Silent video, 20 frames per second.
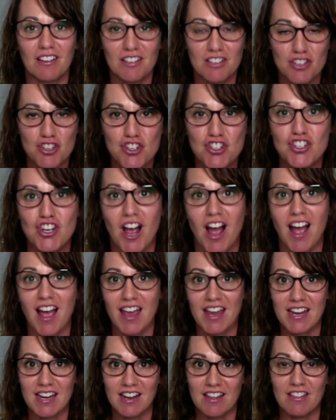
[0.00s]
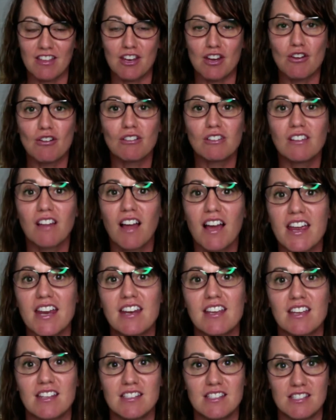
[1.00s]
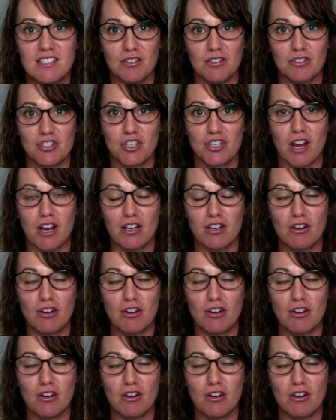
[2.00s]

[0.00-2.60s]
shine, that your light can still shine.